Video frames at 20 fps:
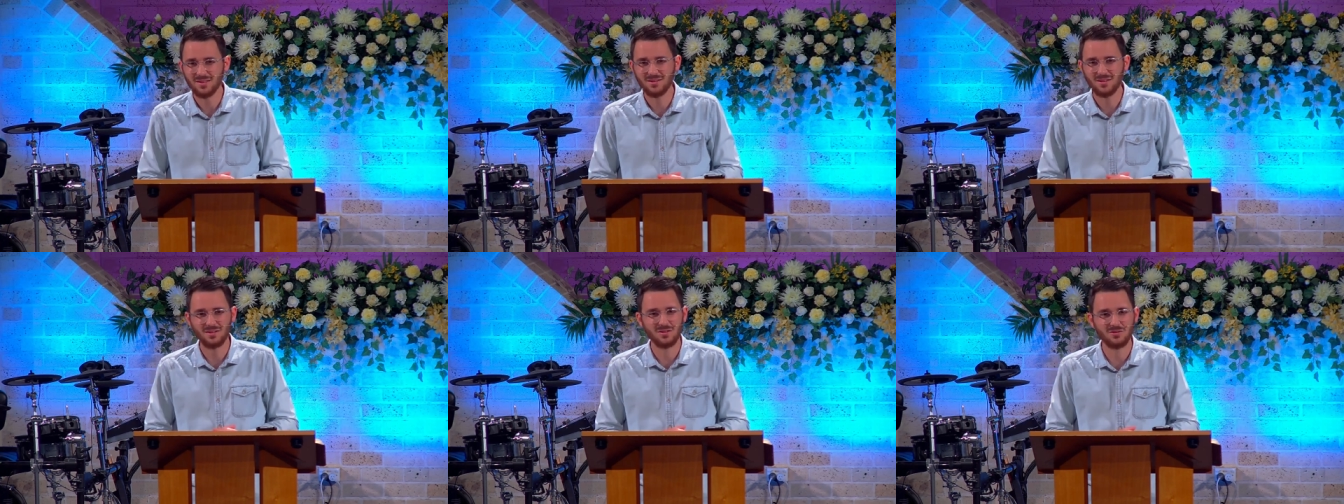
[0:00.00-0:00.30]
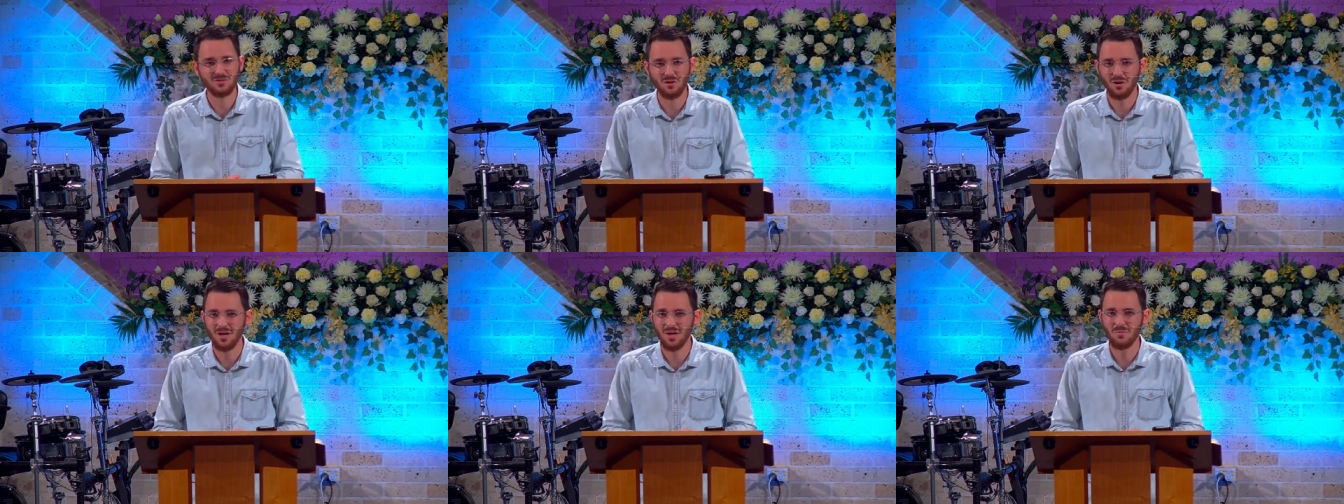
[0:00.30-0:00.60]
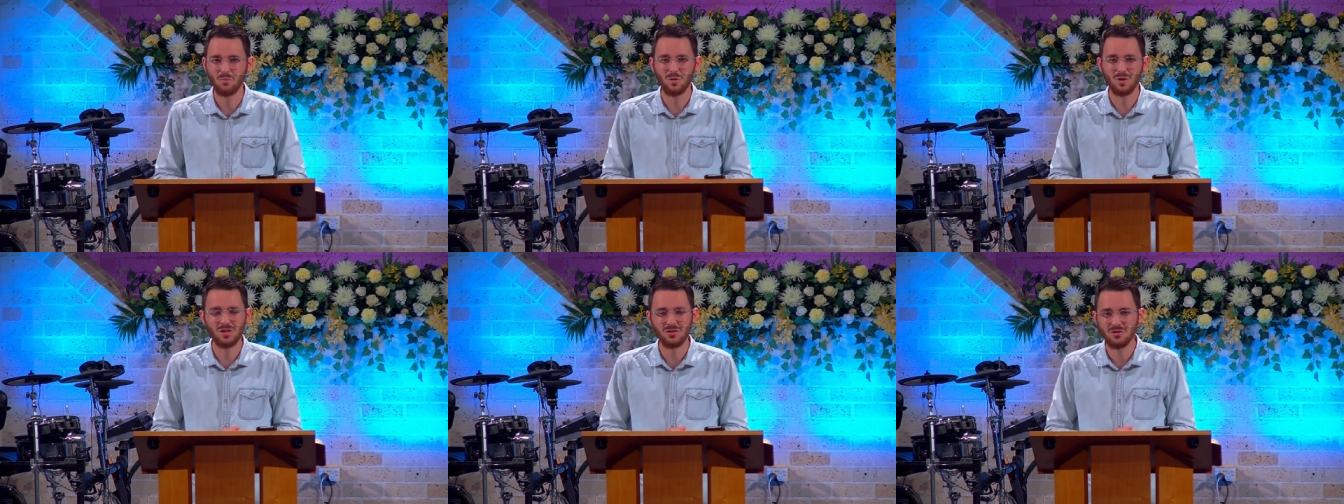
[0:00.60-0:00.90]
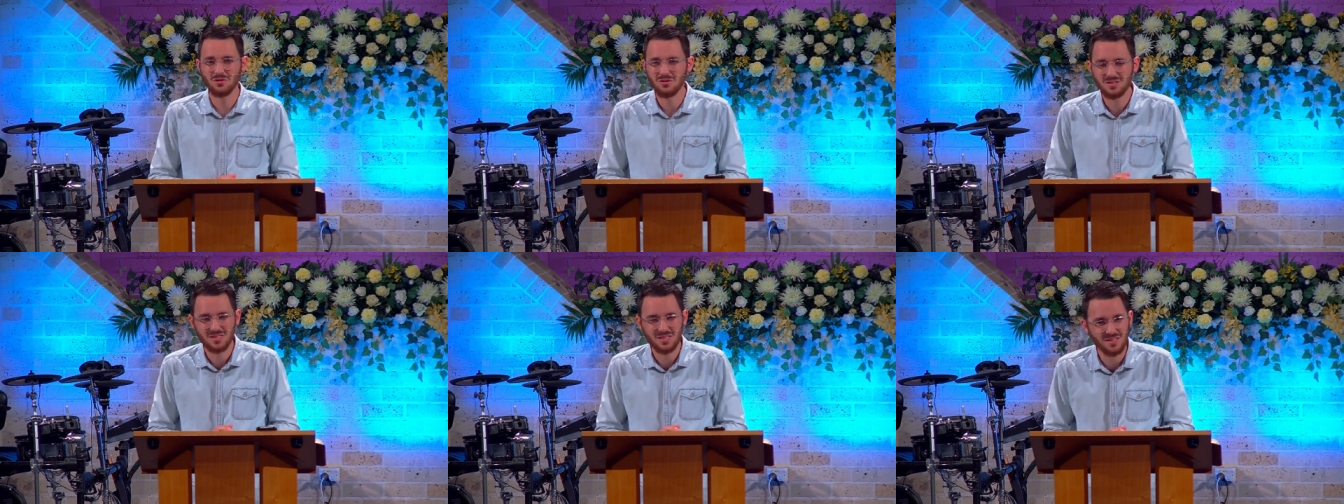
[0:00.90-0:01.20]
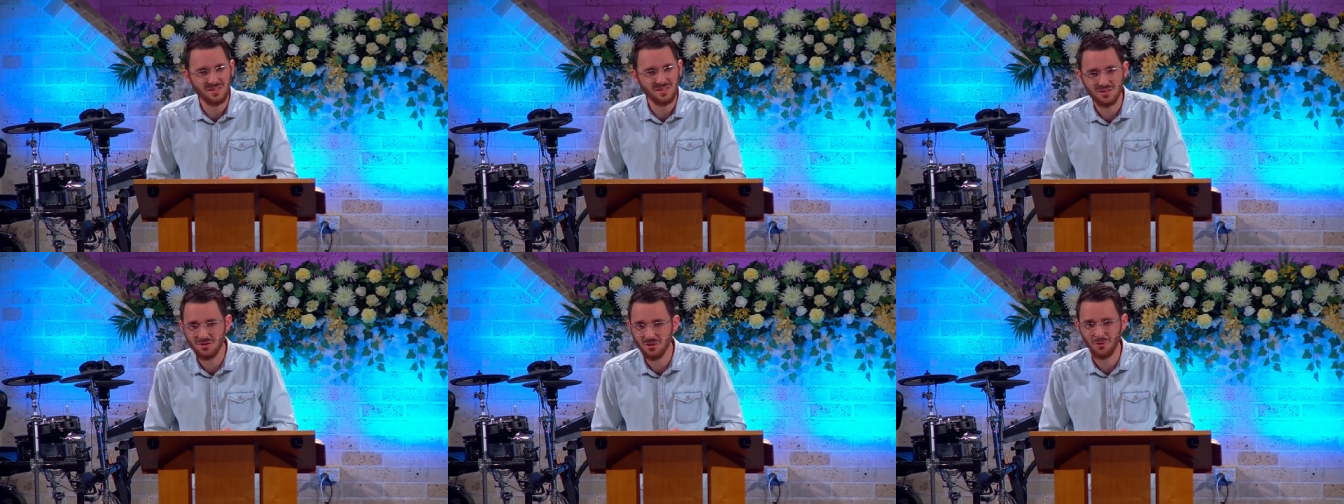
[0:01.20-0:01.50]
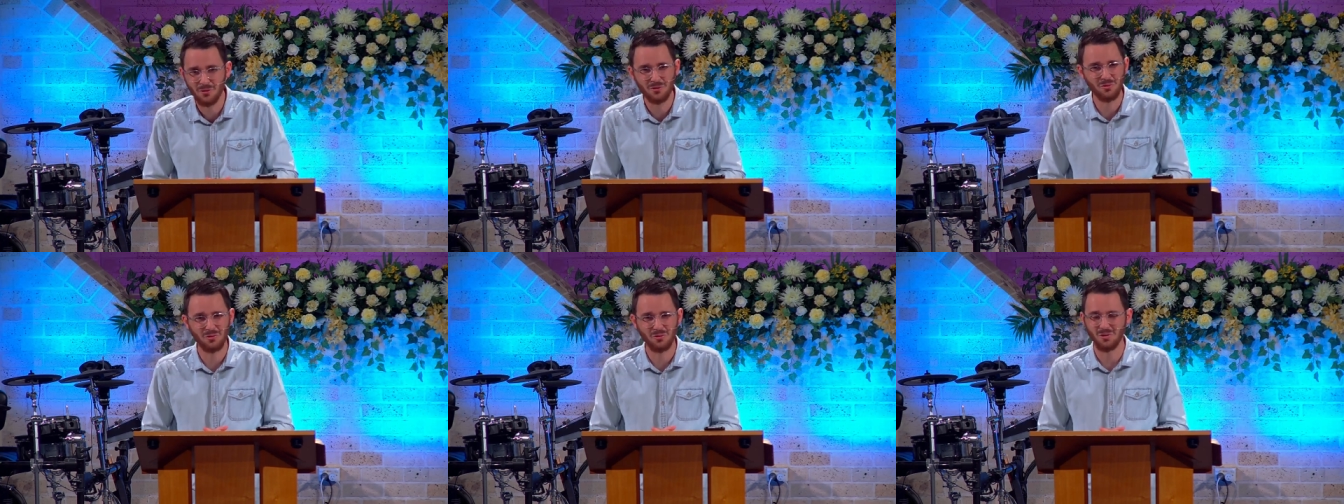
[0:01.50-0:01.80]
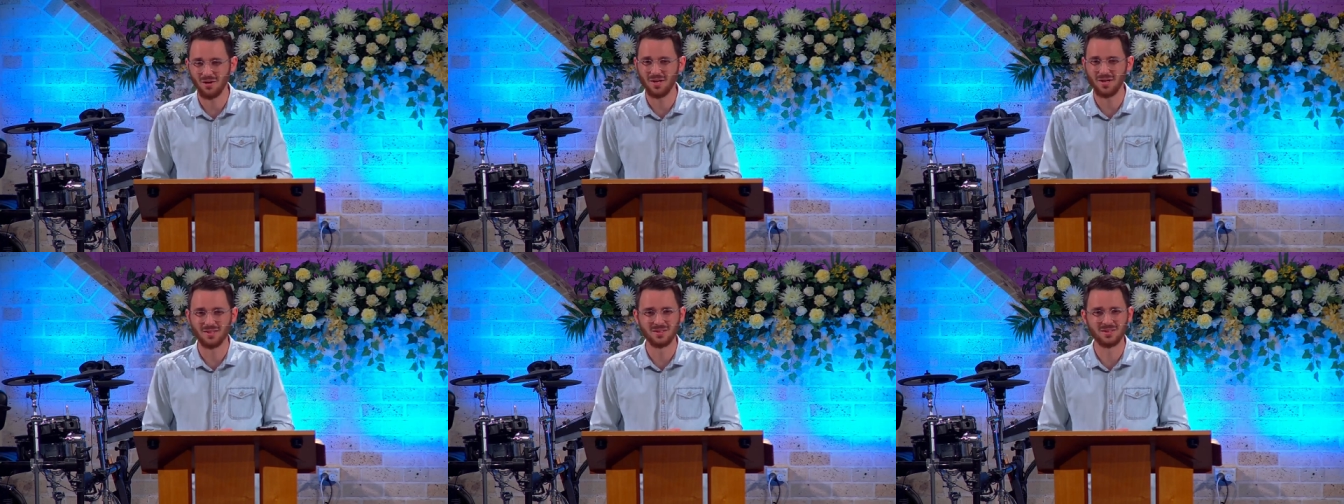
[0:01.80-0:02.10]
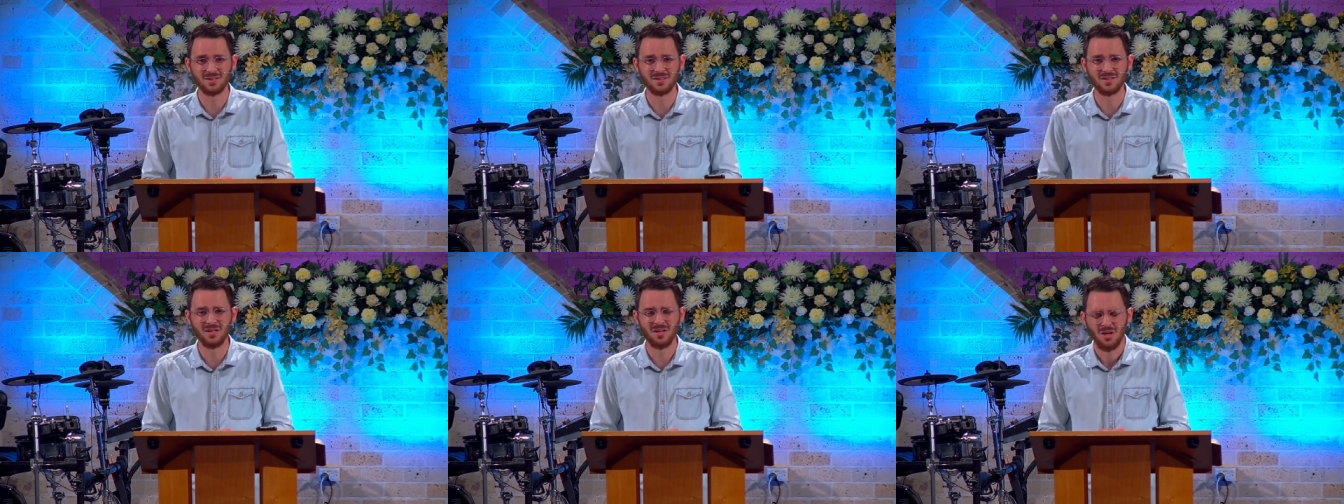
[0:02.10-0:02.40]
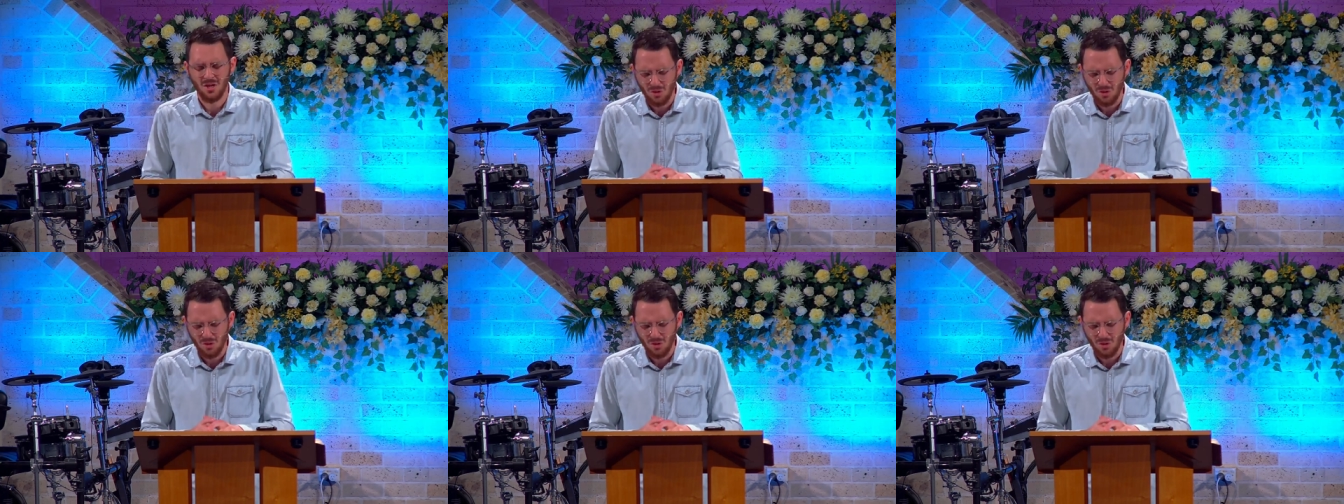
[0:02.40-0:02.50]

to the time when you didn't know Christ,